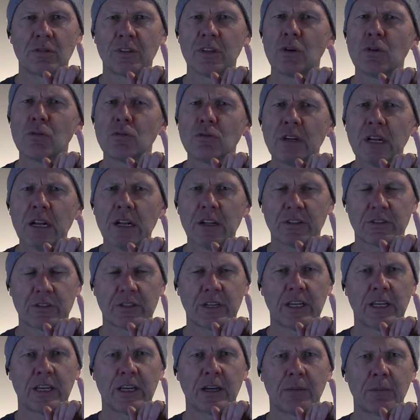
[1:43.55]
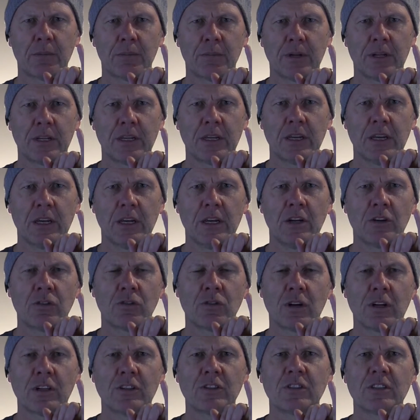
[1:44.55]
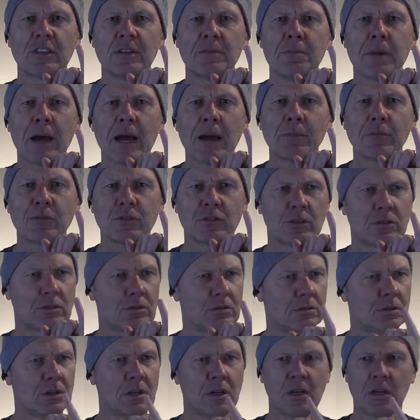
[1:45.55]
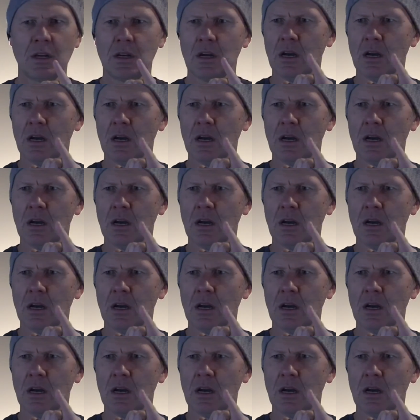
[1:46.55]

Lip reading: Are you a real estate company trying to see maps and